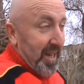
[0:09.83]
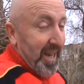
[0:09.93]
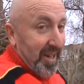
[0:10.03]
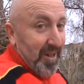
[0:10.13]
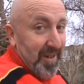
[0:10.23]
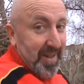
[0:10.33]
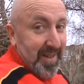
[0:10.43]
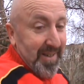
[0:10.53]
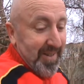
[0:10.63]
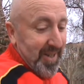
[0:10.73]
hanging around uh,
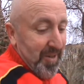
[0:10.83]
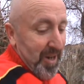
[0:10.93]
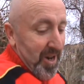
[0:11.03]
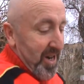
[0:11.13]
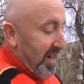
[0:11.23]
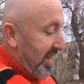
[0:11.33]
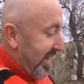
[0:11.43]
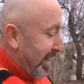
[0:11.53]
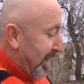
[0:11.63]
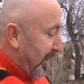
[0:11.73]
downtown here.
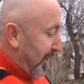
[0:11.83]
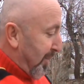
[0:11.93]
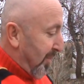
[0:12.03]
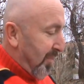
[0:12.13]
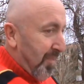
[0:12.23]
Um,